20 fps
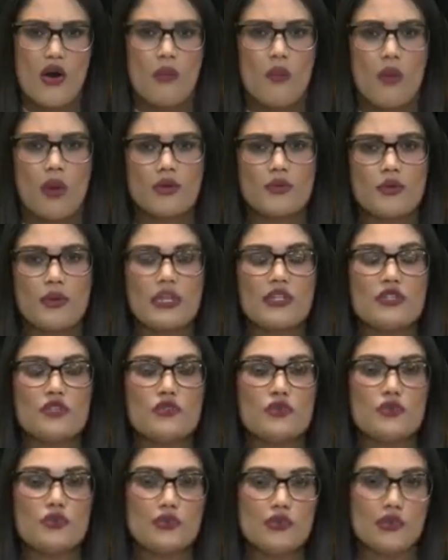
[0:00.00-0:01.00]
what we
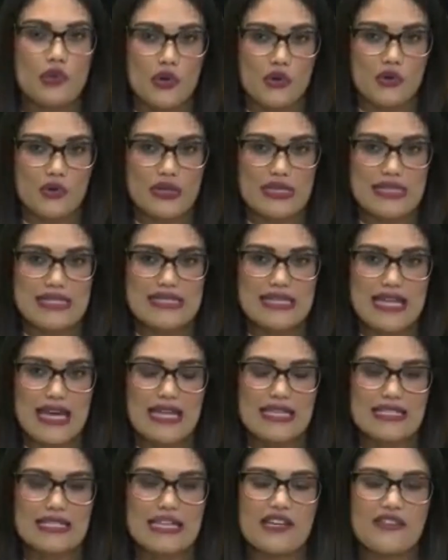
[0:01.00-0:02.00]
do know is
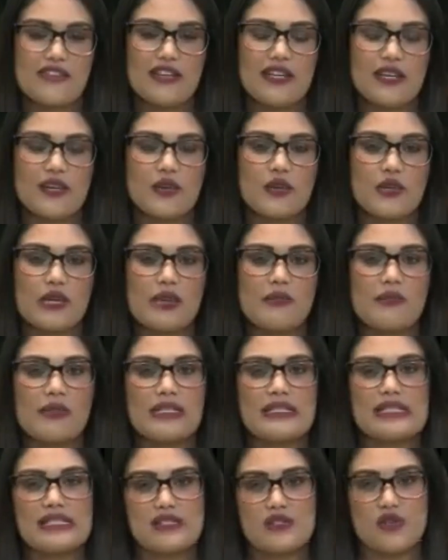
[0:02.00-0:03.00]
that if an
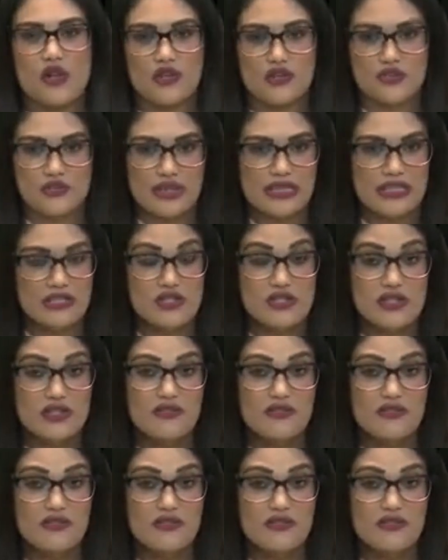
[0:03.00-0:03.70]
agreement is not reached,